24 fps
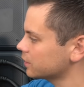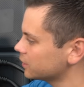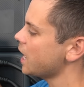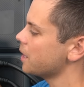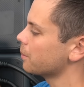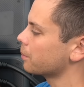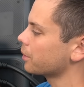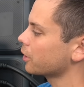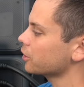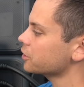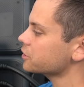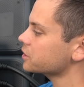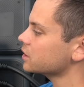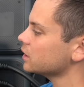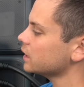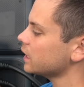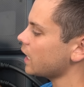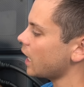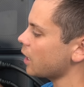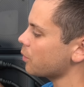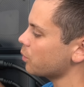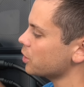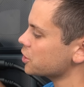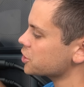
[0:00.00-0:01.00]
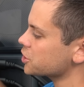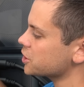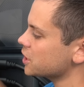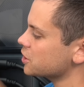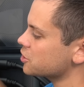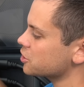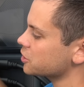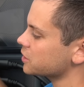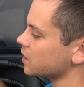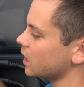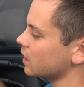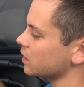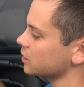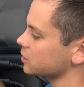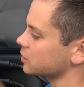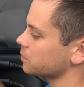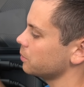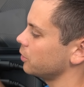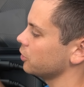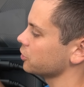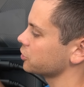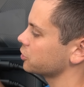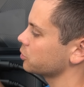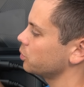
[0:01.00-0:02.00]
And personally, I wish they just had a
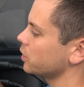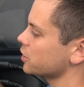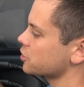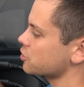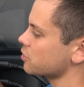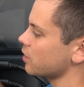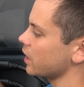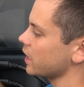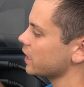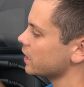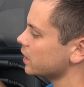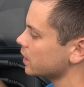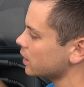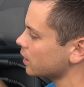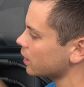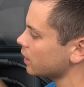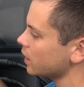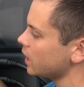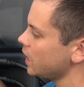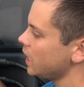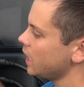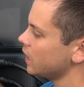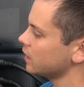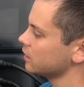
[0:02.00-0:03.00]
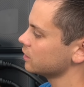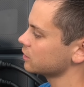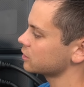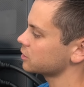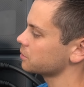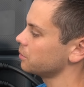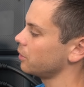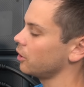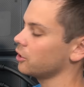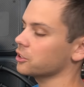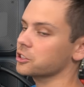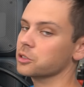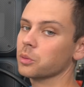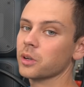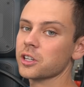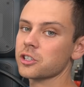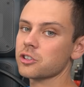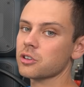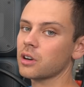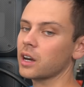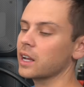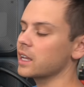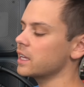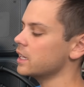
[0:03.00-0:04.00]
small switch right here and a small
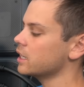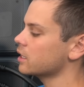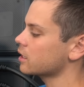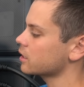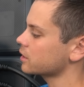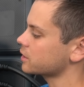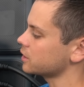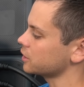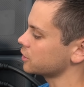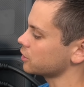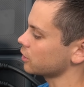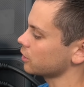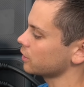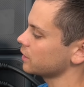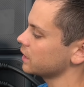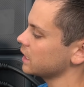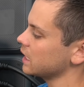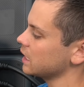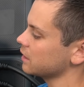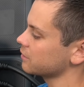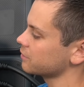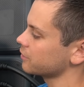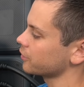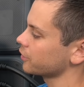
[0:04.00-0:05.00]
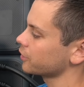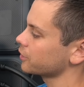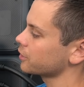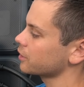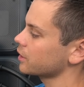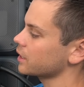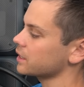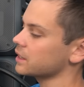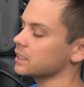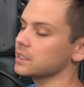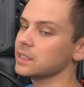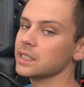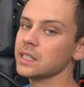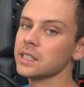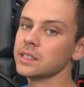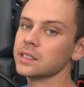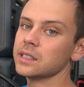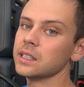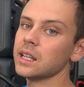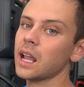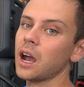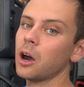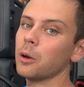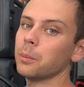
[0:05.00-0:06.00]
switch right here to turn the inverter and the
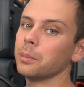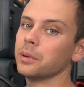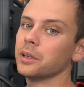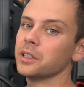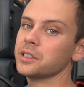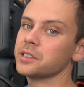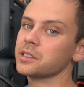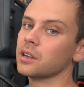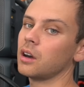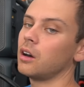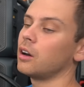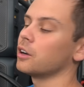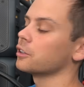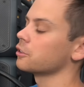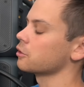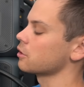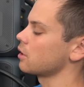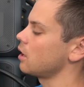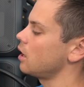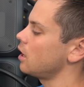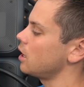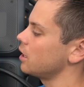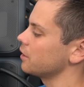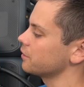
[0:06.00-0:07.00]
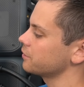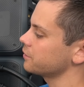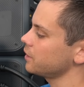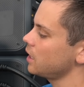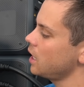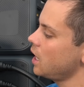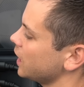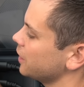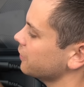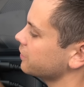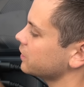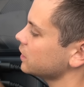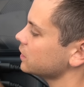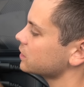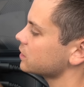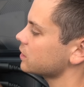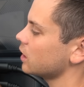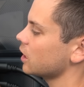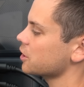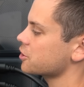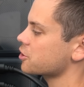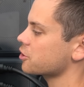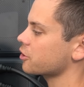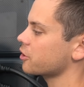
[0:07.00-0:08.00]
DC outputs on or off. If this
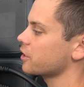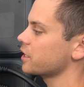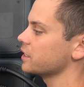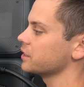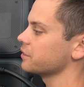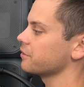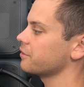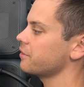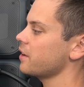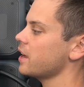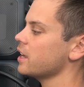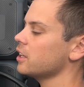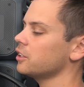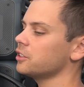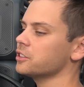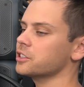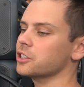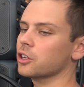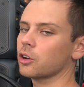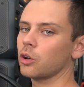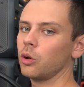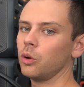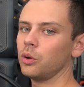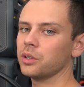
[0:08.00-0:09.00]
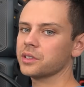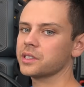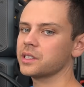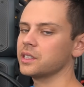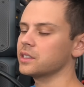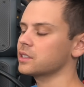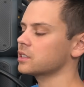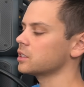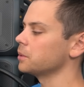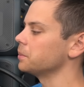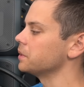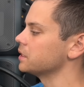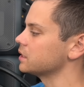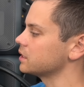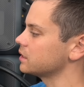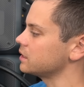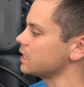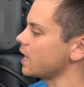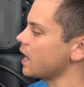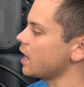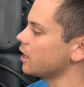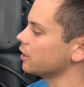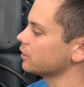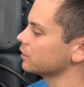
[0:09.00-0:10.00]
touchscreen fails, your whole system is
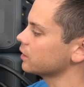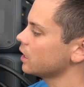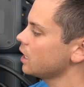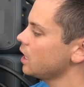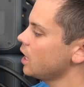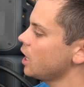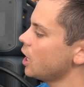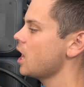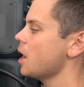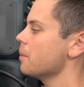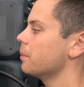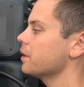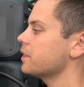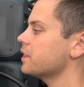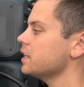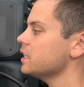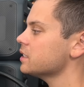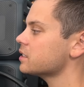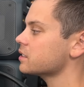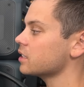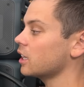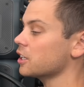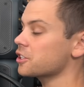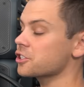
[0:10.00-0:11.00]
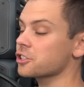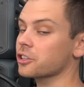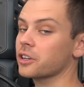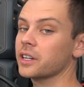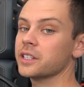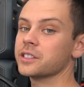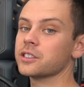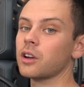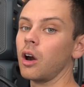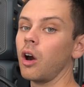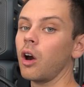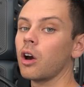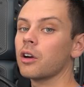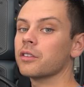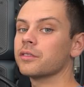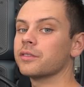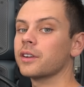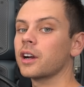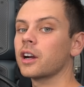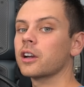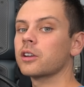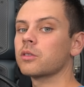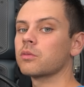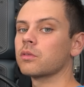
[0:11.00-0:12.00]
down. But these touchscreens are
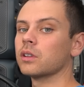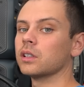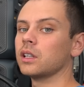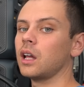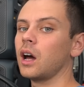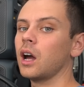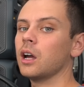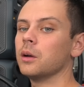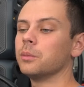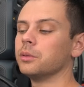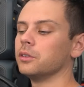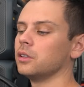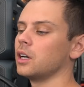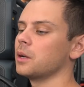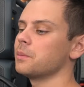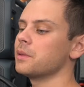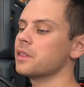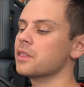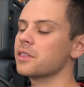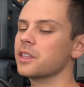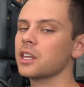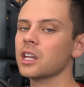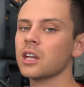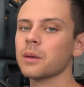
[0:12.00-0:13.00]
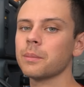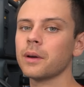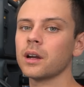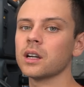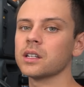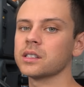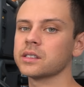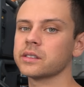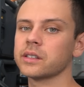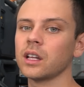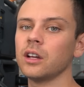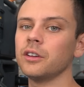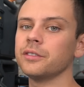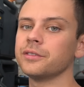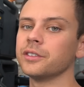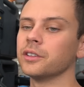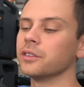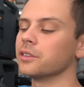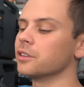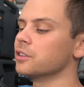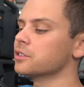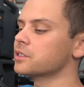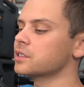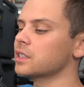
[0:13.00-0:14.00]
very reliable. I mean, think about a cell
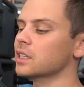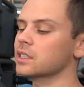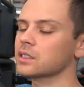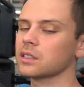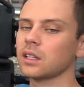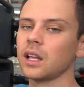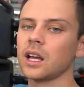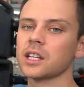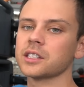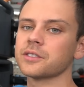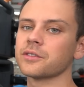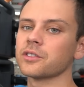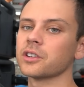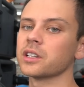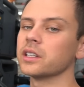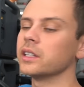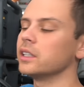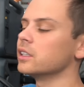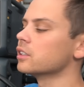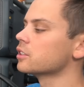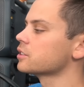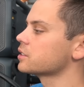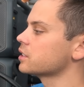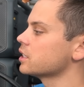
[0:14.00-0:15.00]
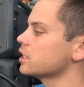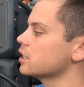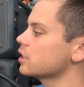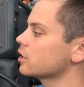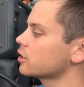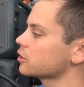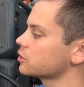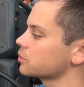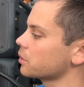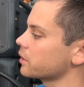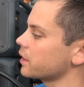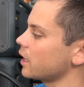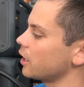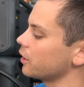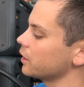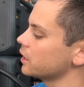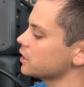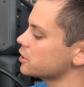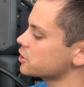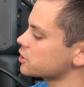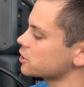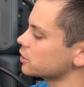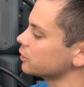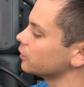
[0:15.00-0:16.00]
phone. Those things last for years and years years without
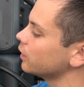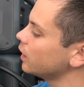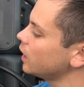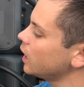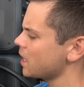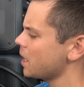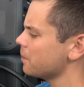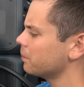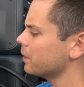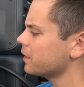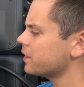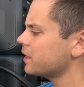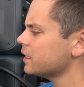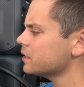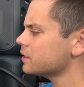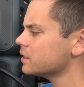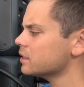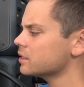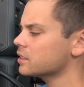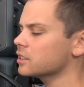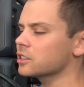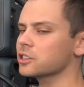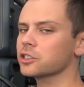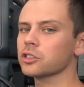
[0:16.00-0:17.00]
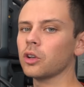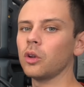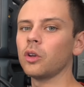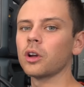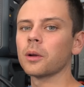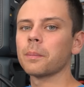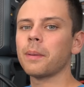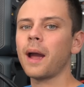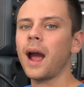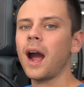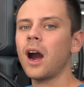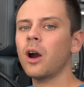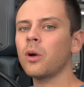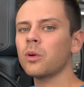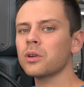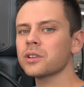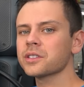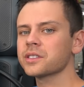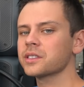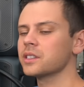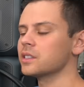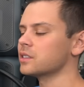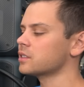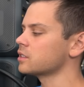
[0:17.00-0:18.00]
issue. But this is a solar power
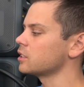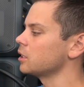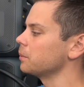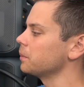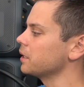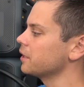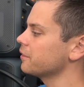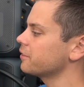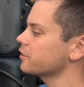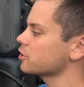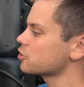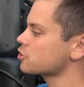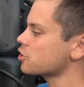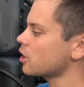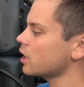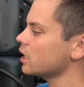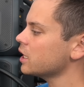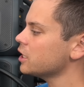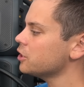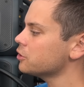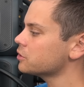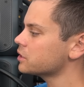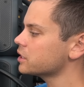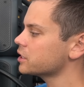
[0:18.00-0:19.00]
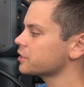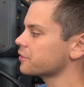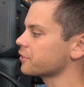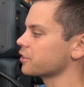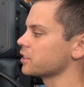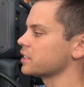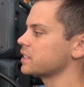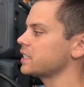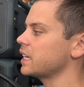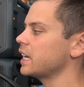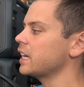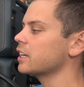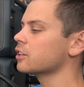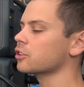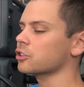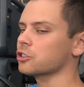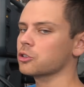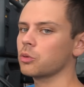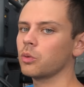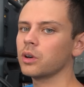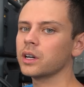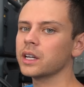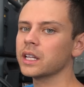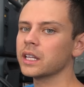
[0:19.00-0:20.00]
system, and if you're trying to use this for 10 or
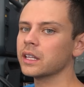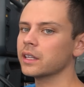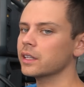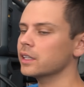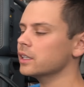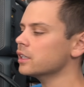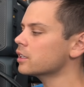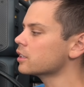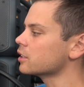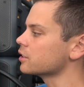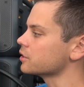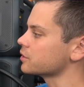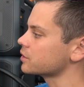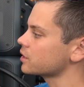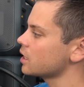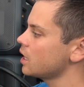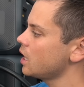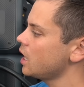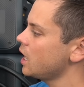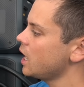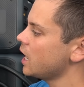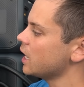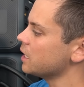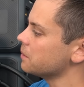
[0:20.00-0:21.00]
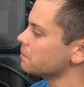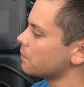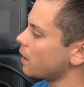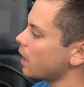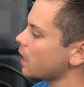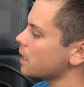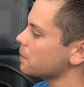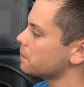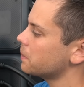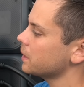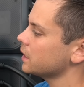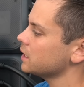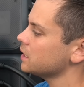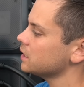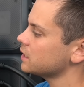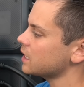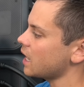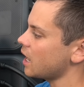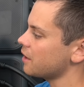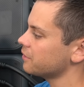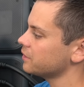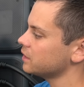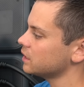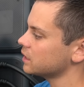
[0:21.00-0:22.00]
20 years, in my opinion,
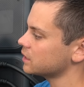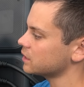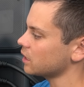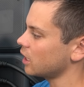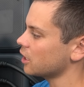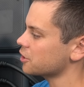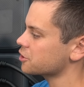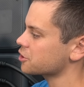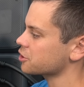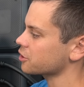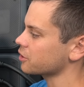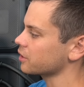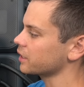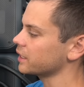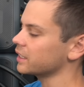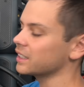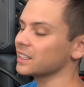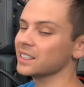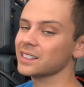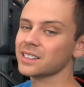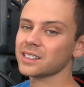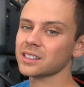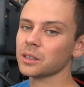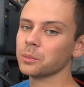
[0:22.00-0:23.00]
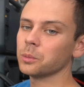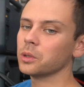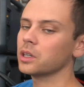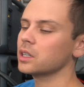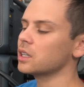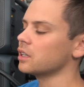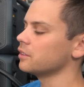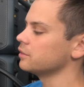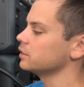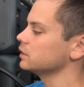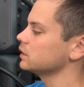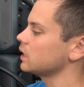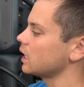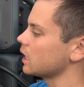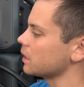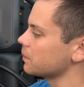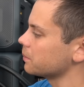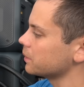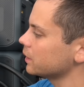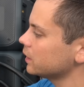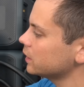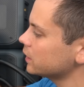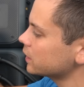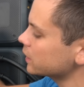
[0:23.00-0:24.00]
having a touchscreen is somewhat of a
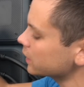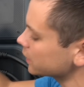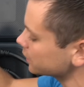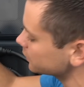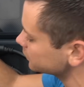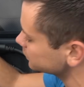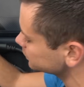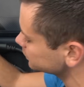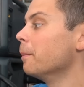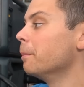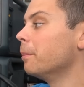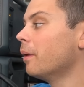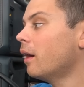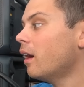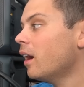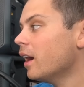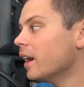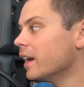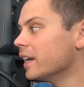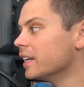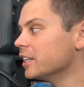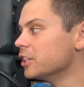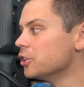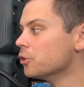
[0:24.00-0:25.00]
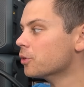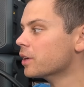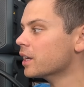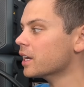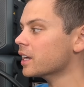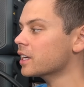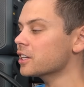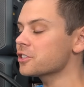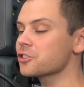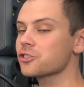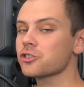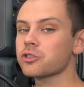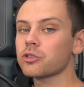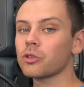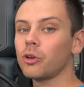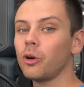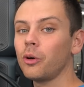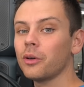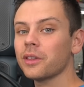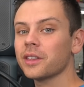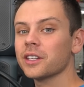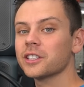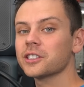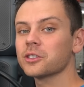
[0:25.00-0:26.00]
liability. But you can
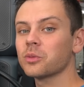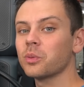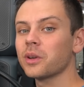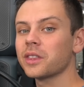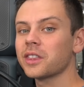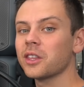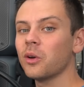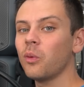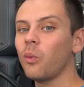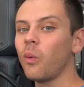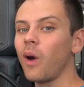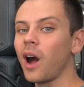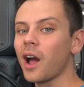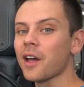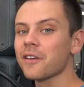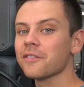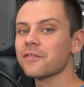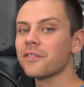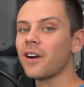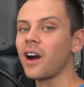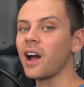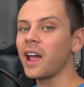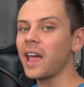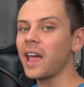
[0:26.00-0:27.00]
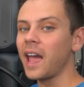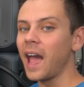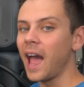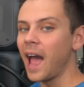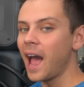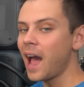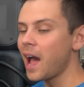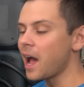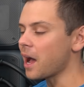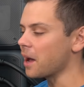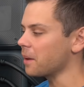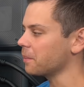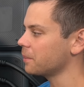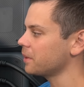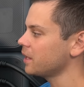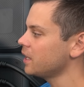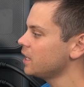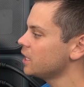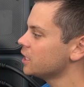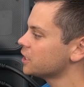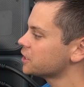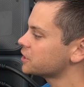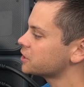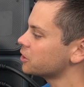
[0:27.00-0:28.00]
control this with the Wi-Fi app.
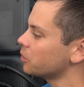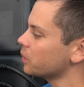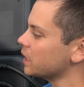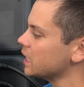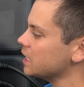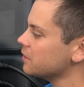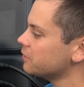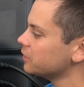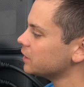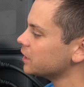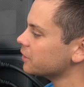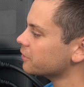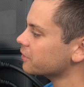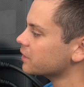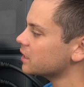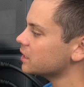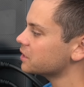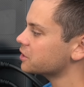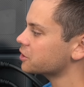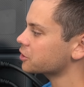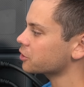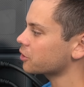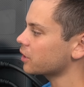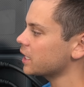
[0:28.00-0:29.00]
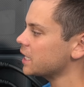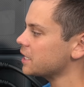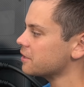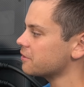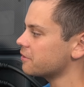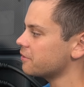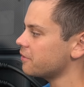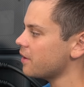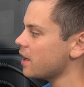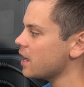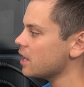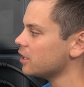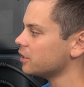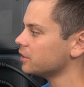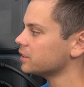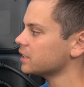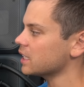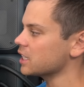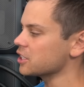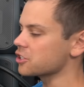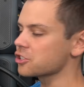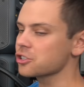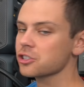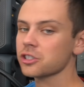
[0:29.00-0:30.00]
So even if this screen failed,
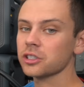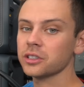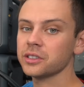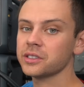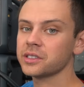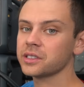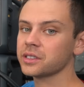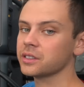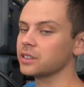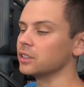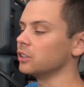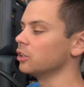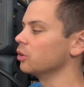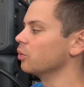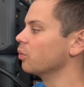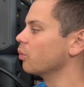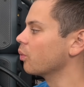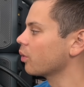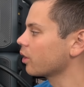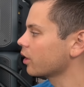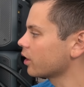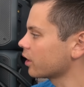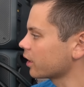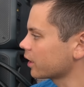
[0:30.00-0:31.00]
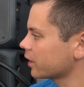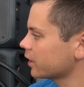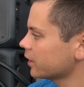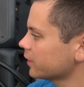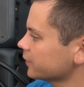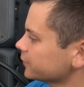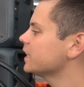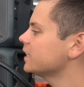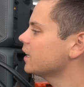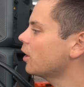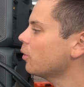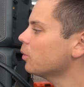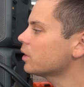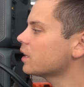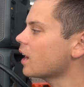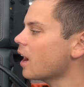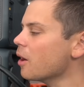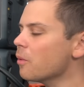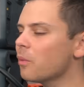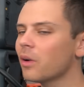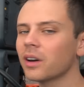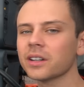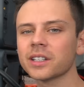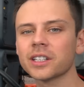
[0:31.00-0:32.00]
it should still work. Now, what I
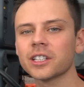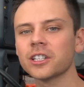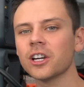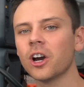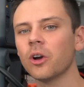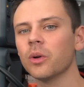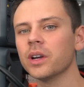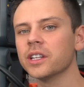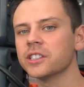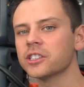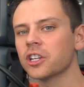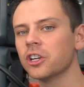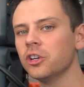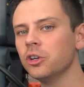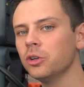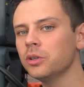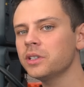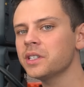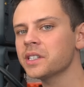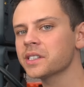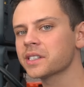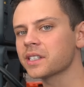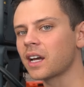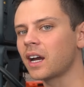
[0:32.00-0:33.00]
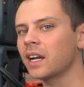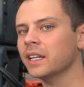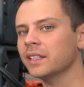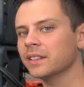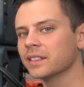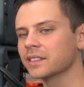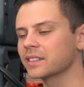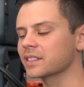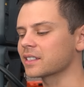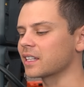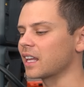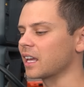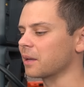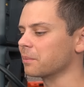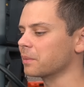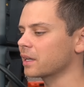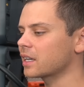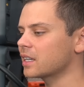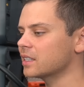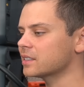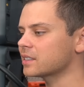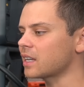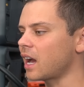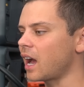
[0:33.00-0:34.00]
want to know is who designed this thing
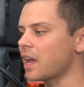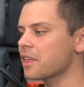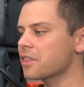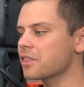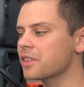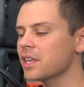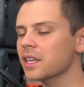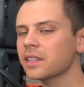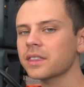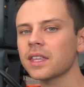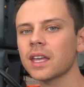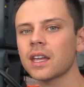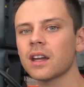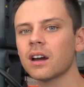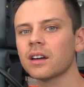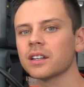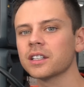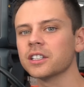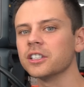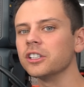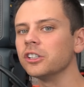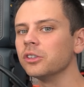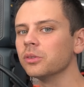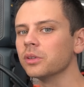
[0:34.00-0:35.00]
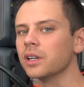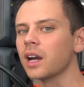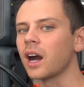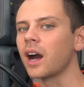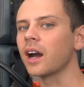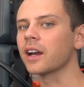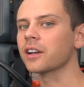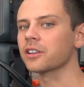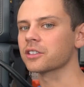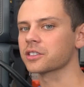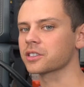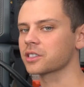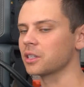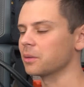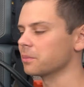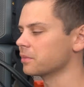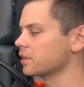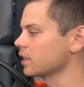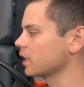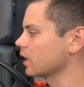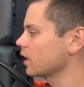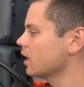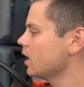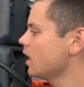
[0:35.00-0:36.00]
because I think they got a new guy or
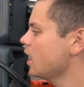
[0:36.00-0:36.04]
something.